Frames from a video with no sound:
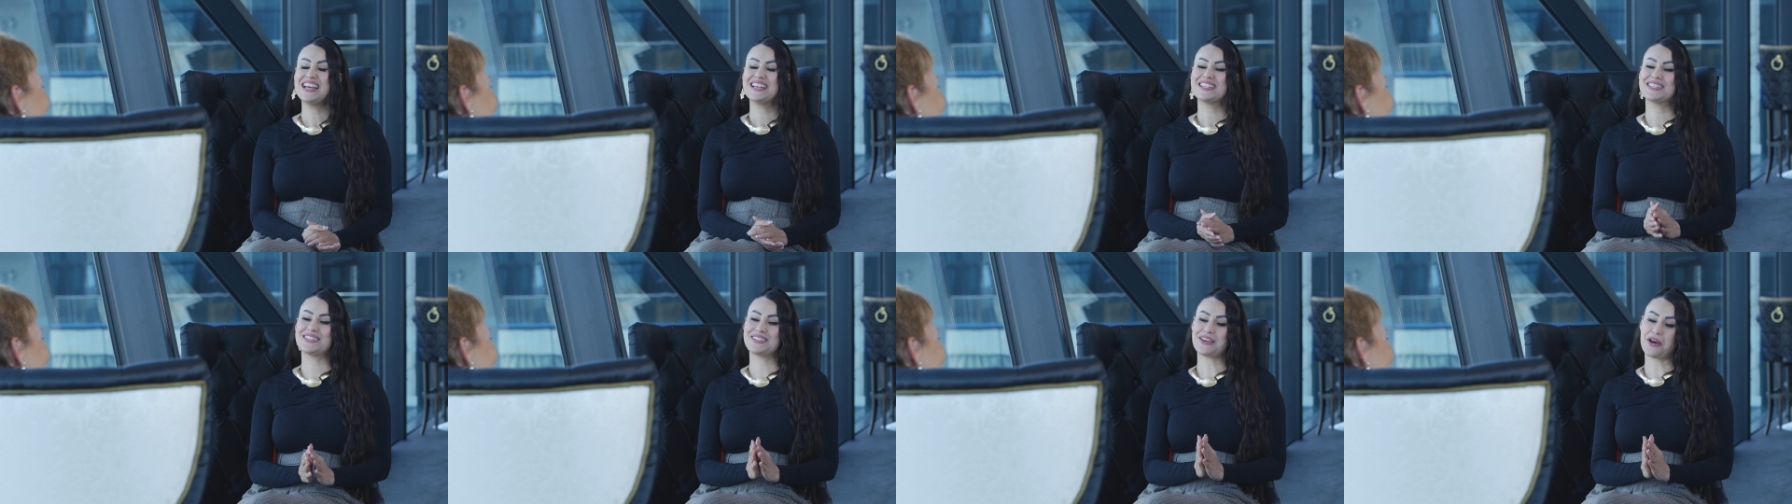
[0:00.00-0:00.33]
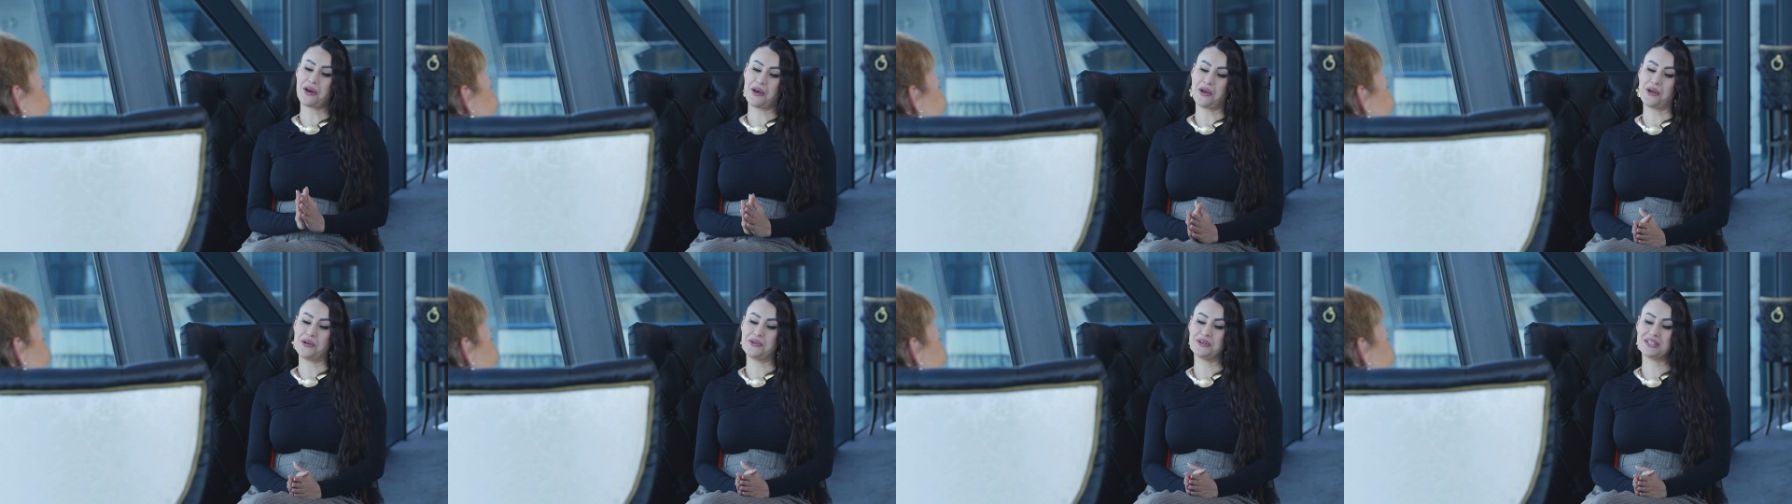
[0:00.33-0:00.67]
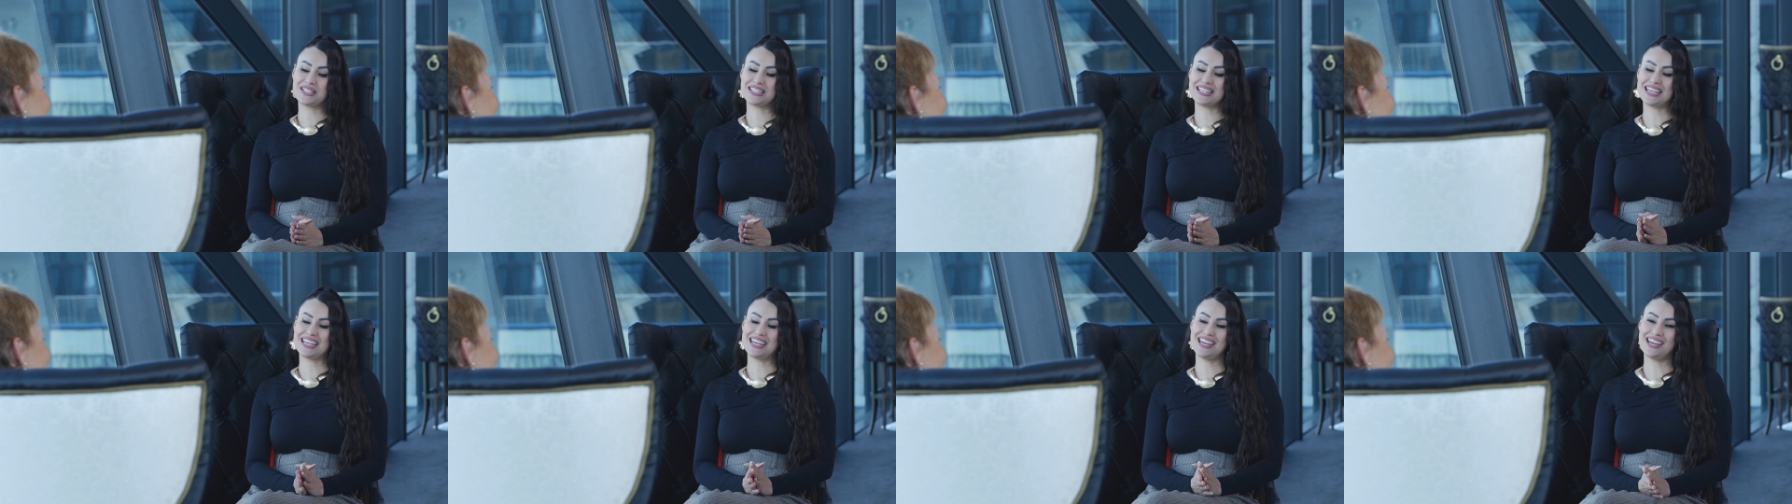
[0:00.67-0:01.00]
So,
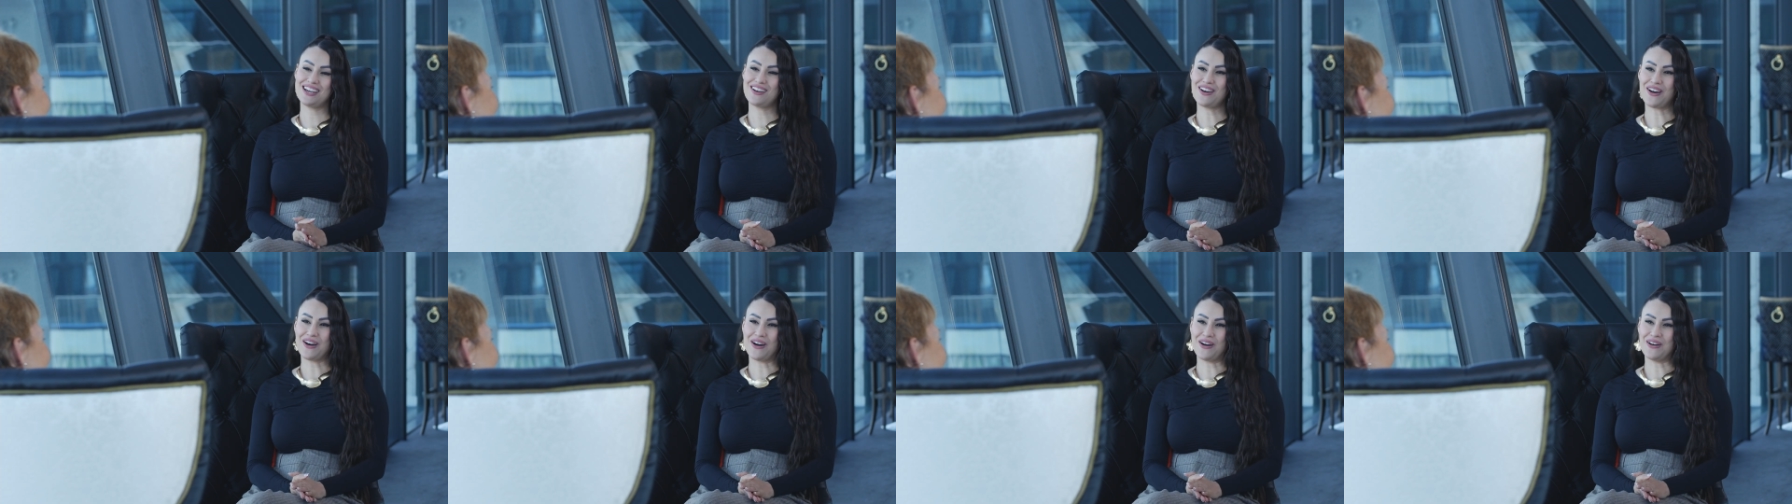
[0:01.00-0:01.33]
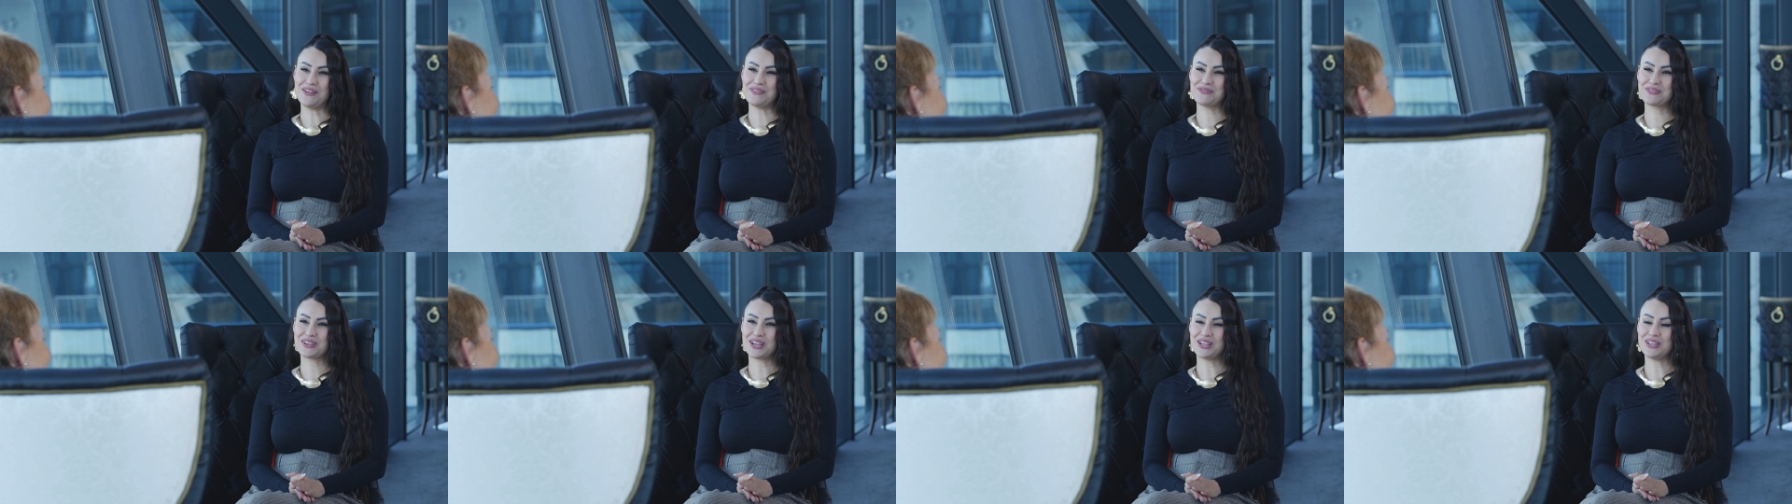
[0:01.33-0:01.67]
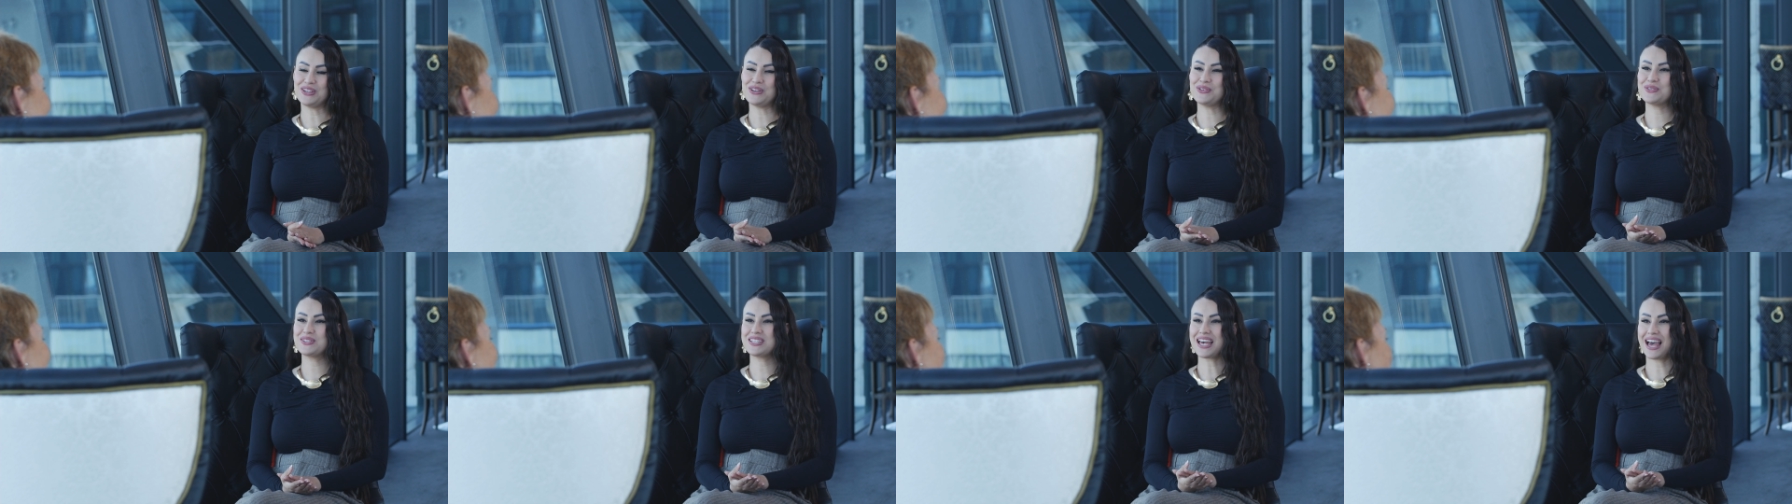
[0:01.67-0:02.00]
to kick off, can
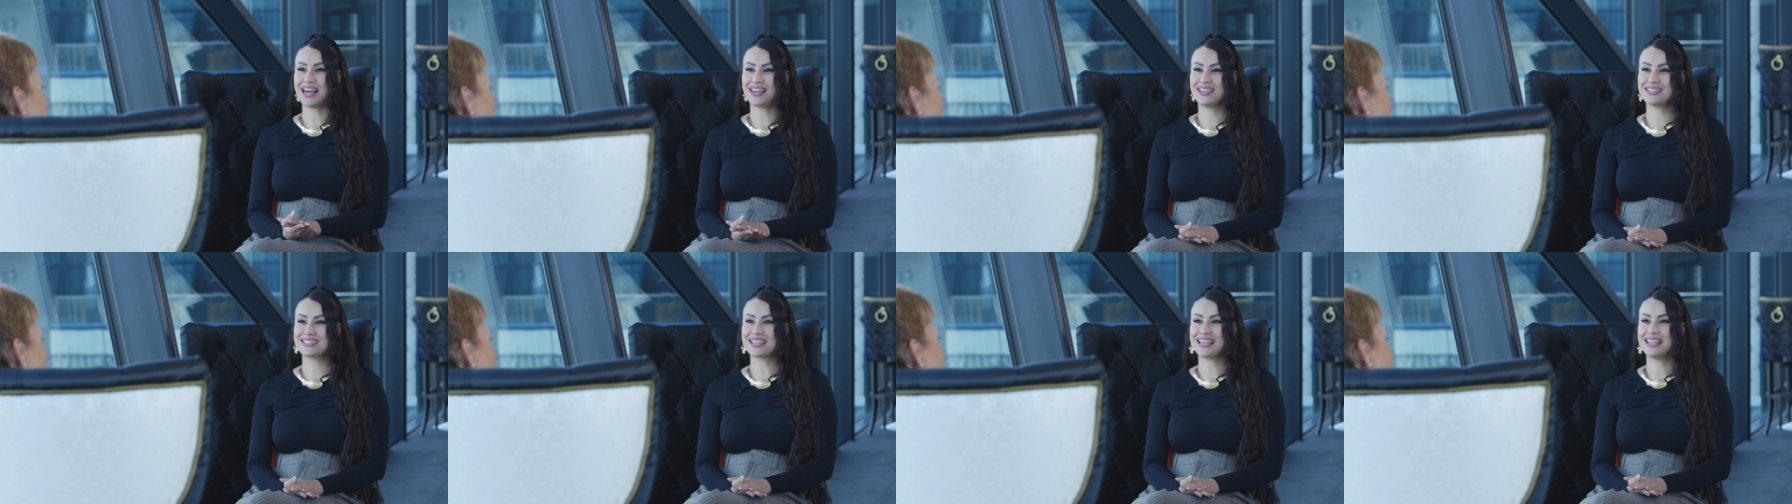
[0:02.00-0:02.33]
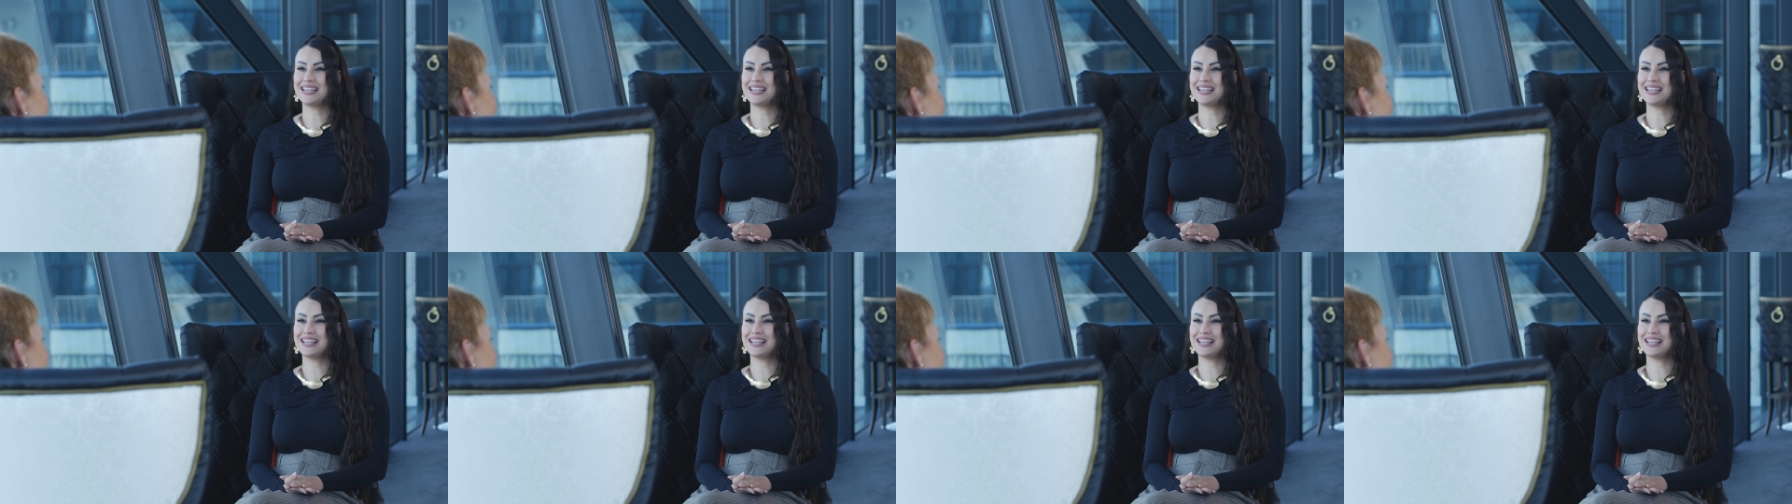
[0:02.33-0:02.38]
you tell us